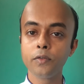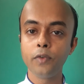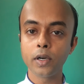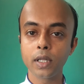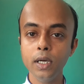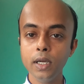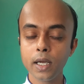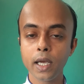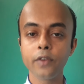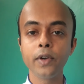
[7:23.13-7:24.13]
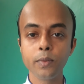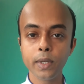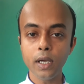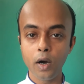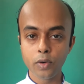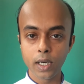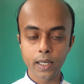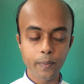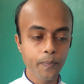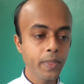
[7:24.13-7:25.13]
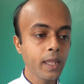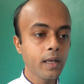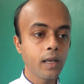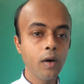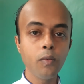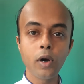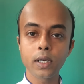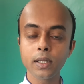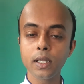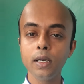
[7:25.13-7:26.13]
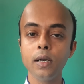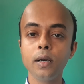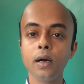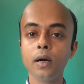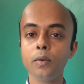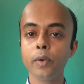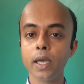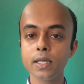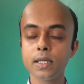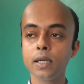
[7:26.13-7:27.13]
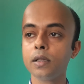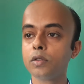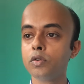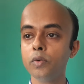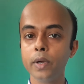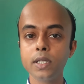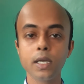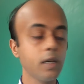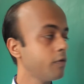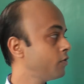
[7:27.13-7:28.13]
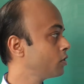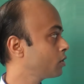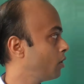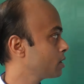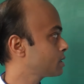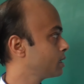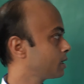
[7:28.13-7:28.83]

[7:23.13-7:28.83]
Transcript: for the F&B outlet. Now what are the ways through which food cost